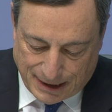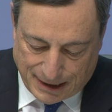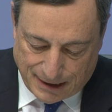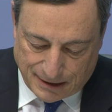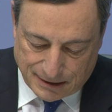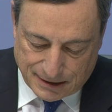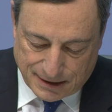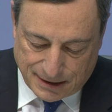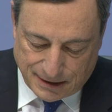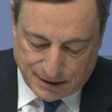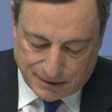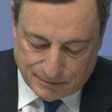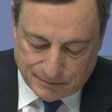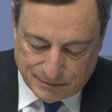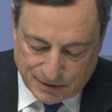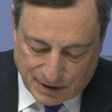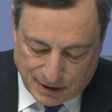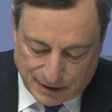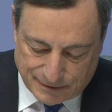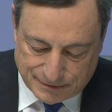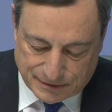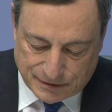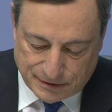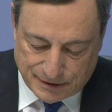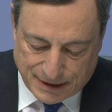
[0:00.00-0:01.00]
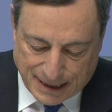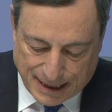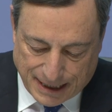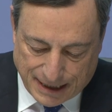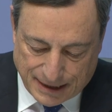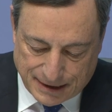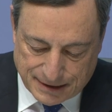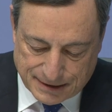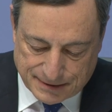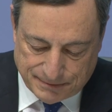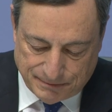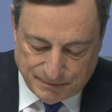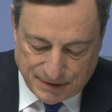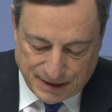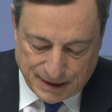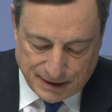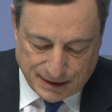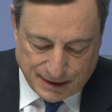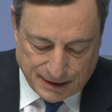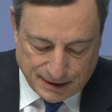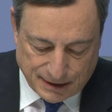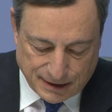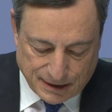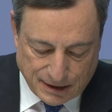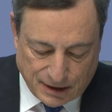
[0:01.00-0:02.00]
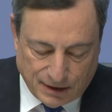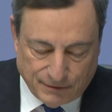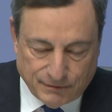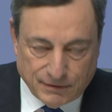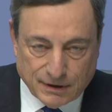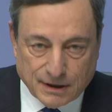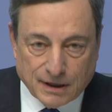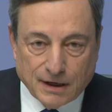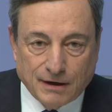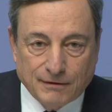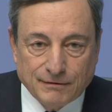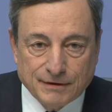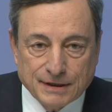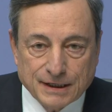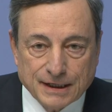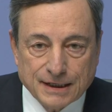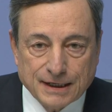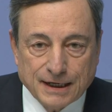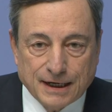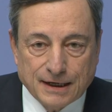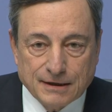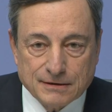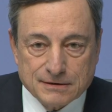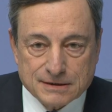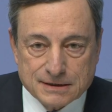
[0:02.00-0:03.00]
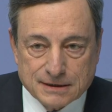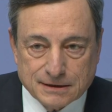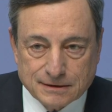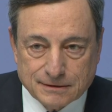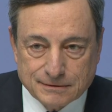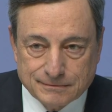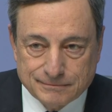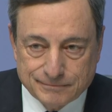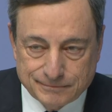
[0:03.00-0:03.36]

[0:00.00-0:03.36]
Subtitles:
outcome of today's meeting of the Governing Council.